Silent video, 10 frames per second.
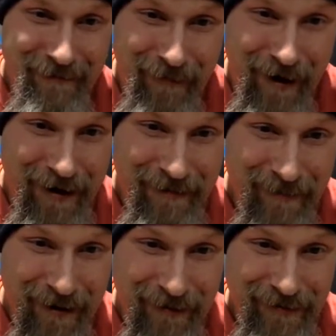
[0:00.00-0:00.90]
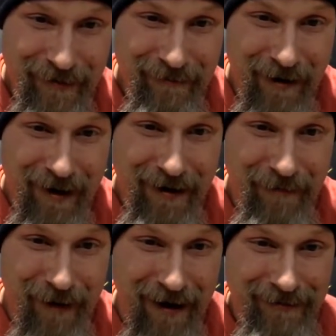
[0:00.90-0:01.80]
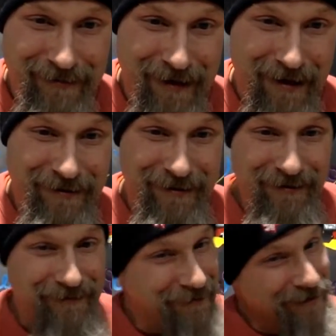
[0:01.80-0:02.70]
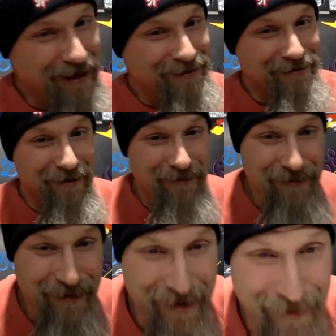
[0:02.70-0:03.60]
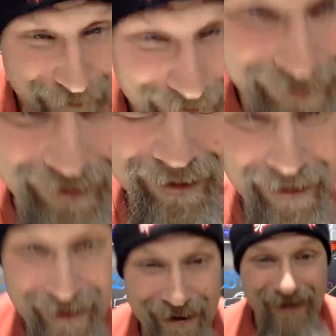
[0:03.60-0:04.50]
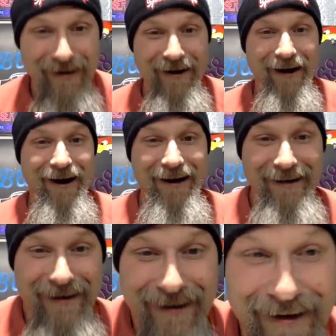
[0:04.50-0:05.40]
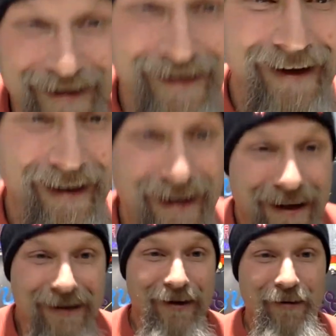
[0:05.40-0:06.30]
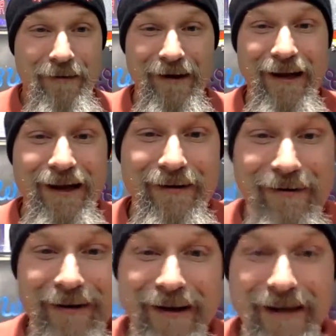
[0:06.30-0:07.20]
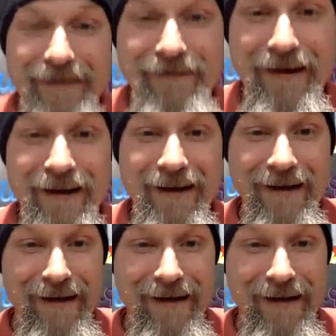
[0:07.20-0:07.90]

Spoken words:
My email's in my About section. You guys know the deal. All right. A little bit later in the evening,